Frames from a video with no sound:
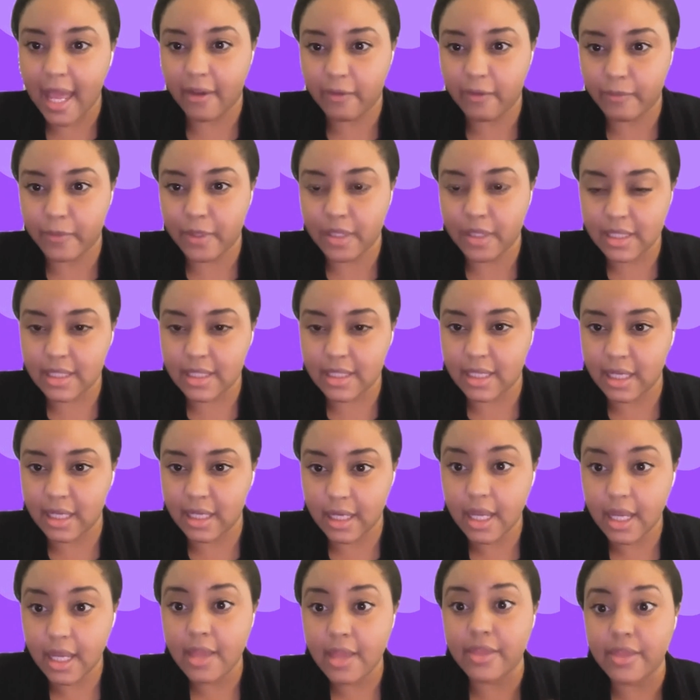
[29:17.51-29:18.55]
have been
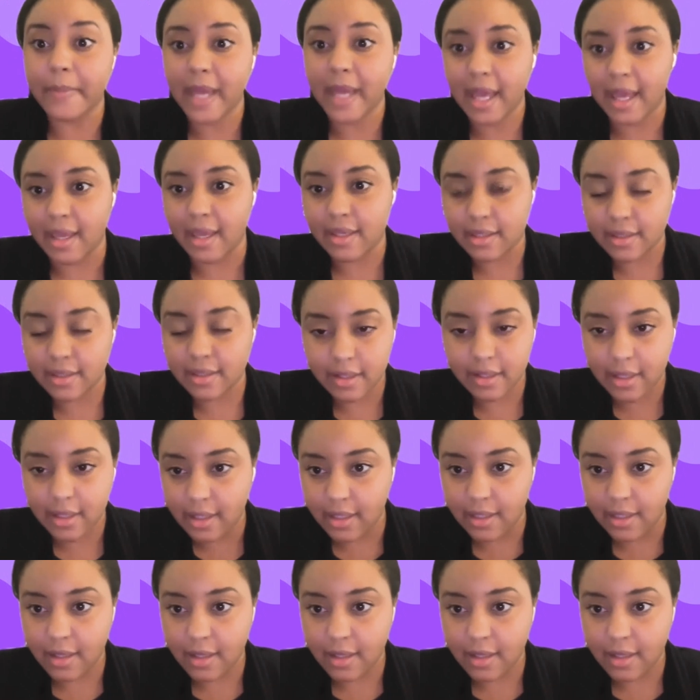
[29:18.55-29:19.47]
seeing the past.